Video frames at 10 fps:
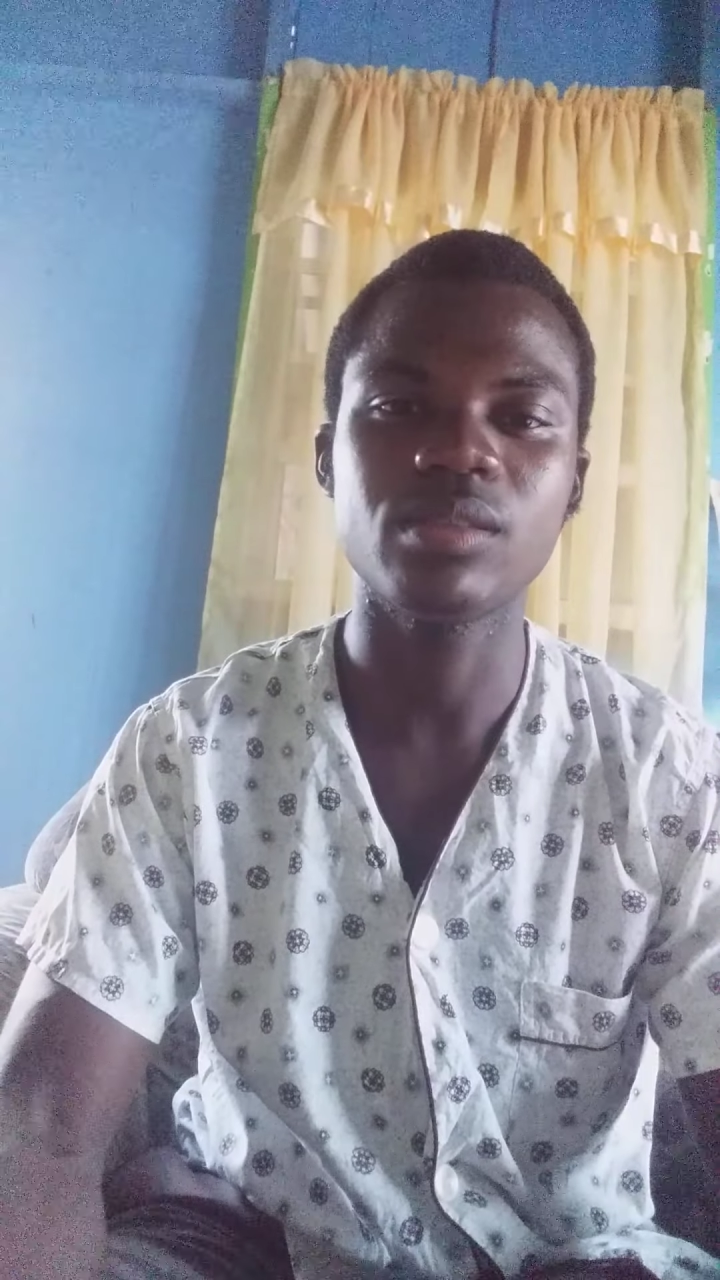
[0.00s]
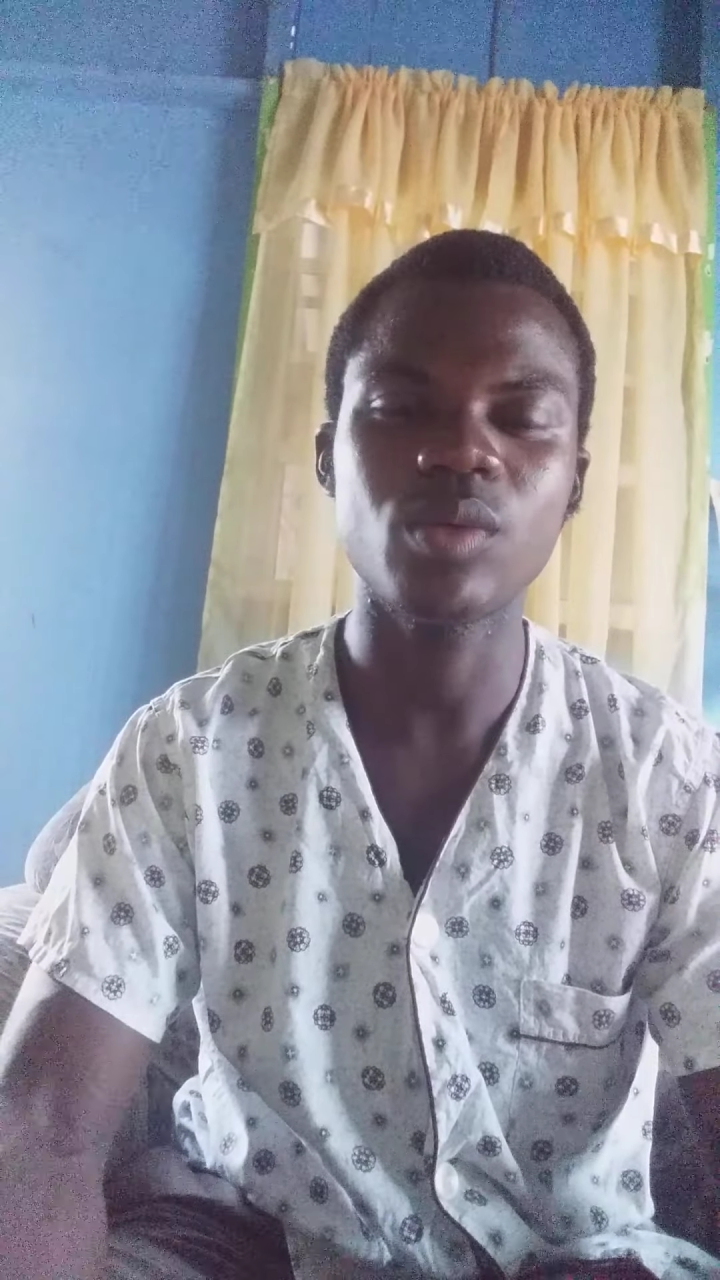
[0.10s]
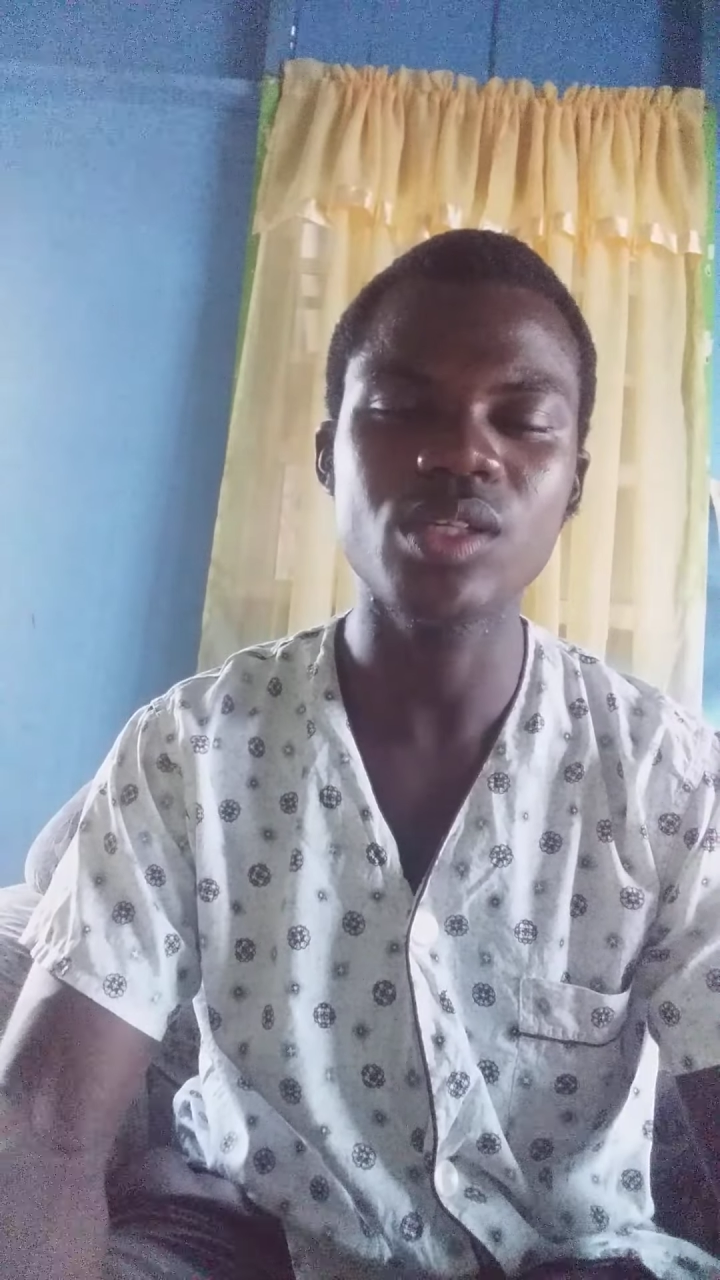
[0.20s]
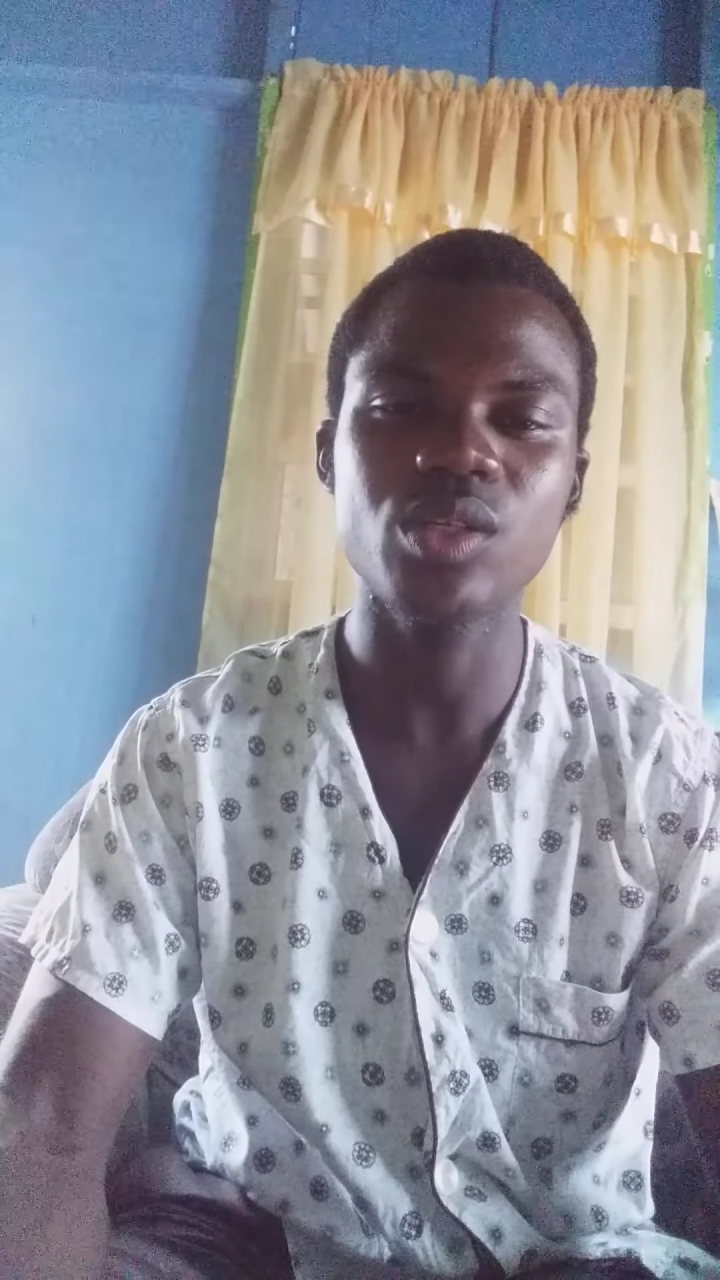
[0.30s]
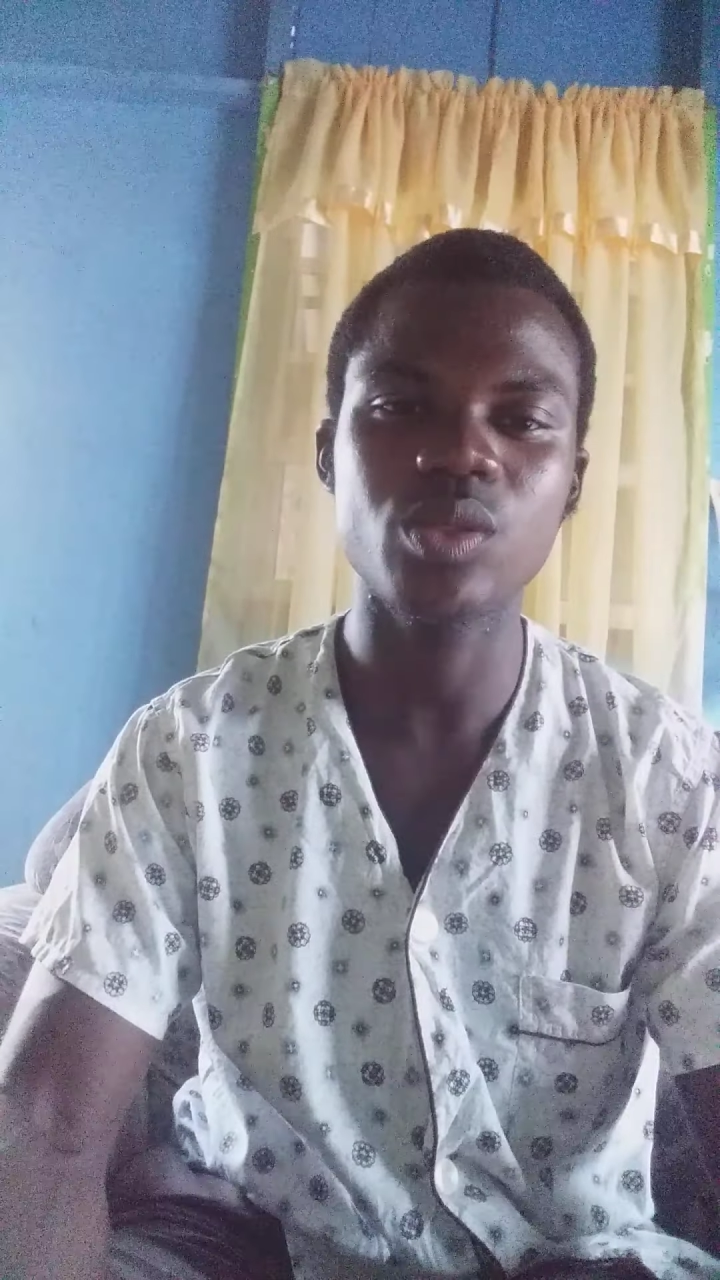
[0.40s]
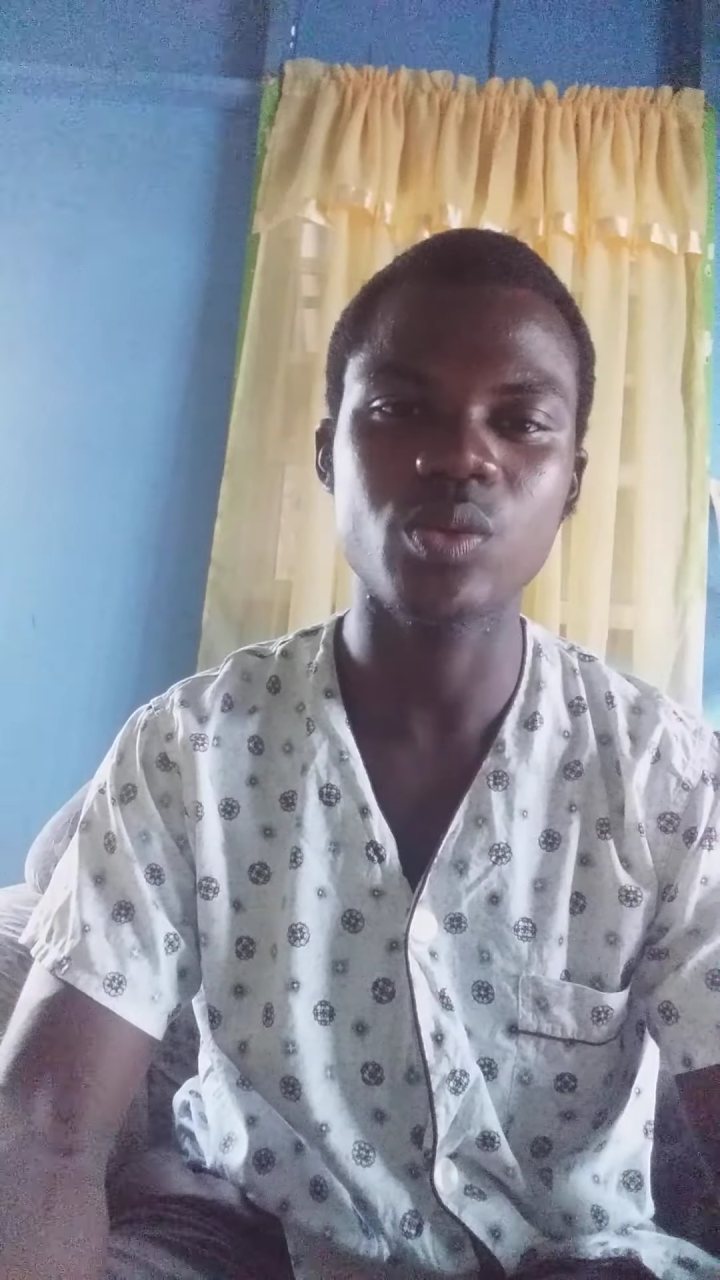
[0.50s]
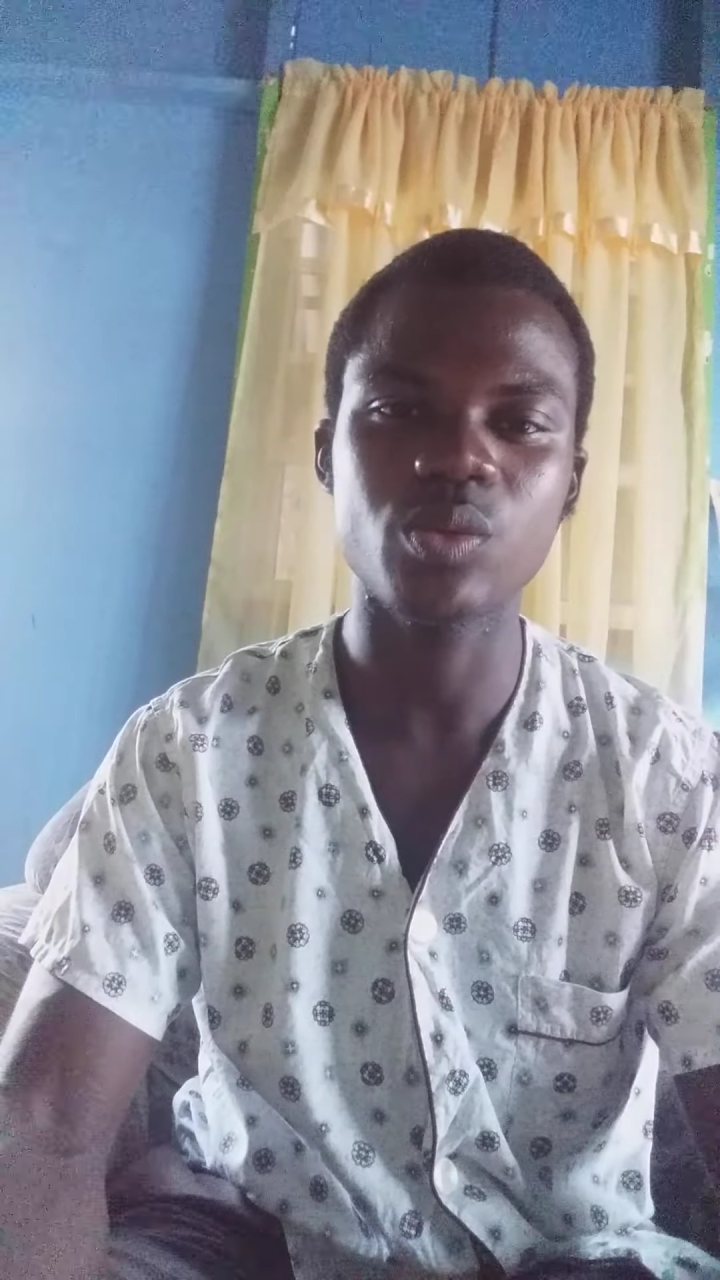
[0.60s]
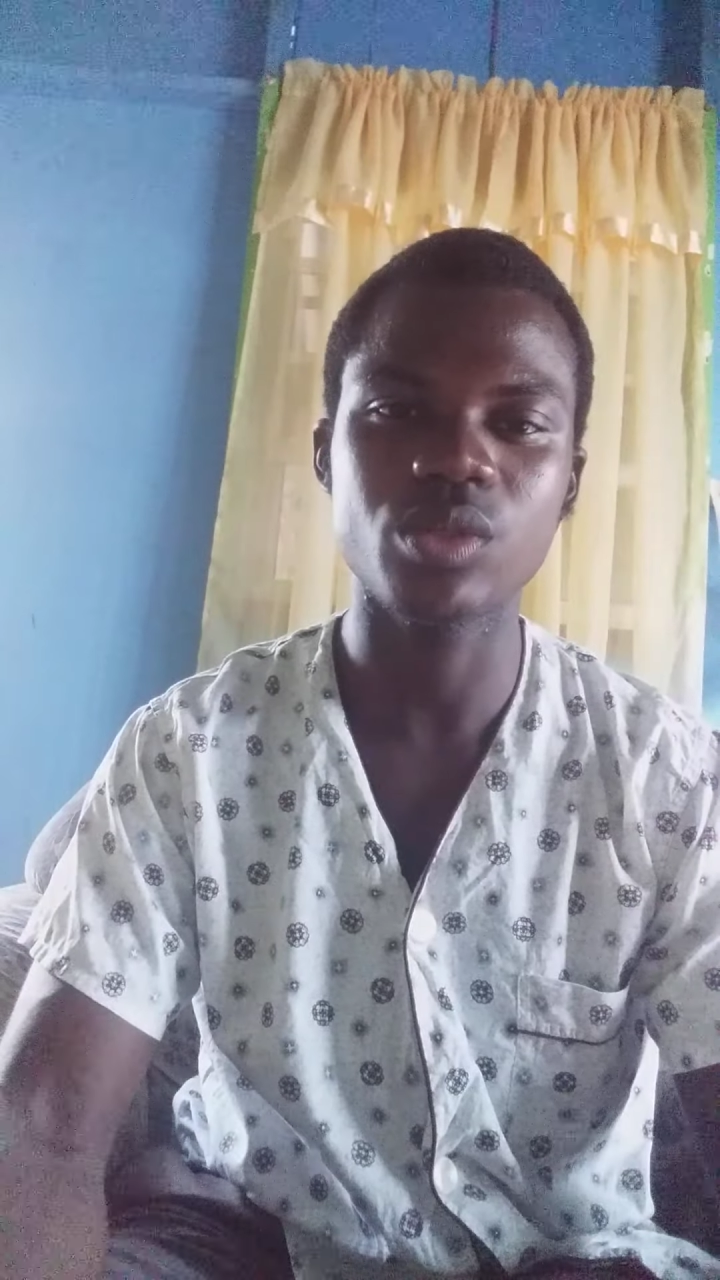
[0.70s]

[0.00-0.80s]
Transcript: What do you do?